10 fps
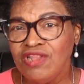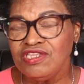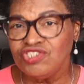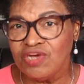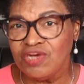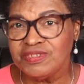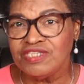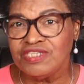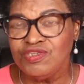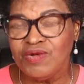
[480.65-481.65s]
the jobs
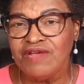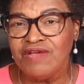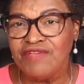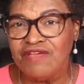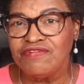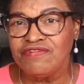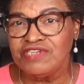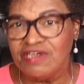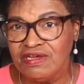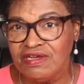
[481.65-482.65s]
that you have ever
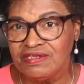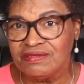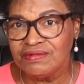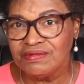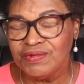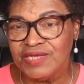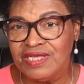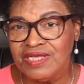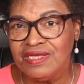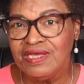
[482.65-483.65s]
done.
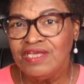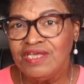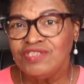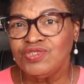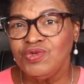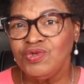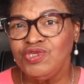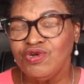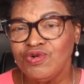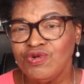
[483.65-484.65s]
Okay, so
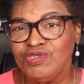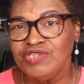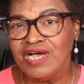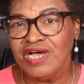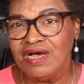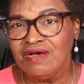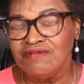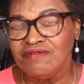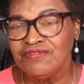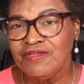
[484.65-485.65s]
you're going to
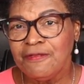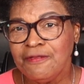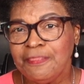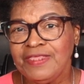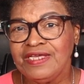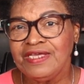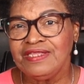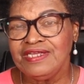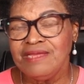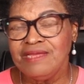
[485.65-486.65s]
have the
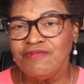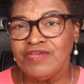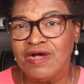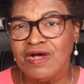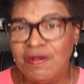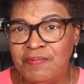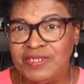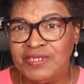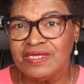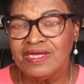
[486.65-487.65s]
name of the
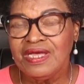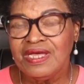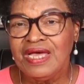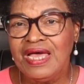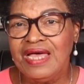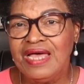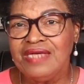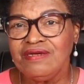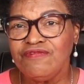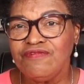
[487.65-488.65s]
company.
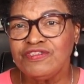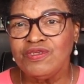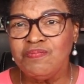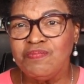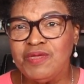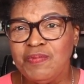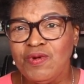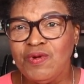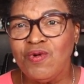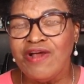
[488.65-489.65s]
And for some people
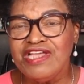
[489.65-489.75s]
who are